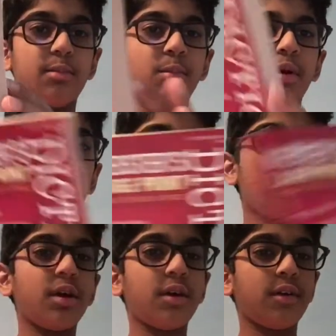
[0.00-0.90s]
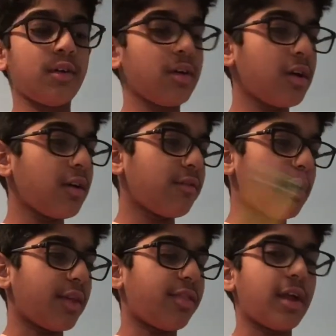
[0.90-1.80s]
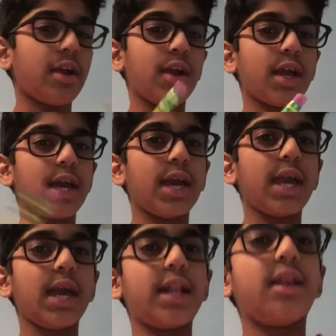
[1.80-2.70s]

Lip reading: book right there. And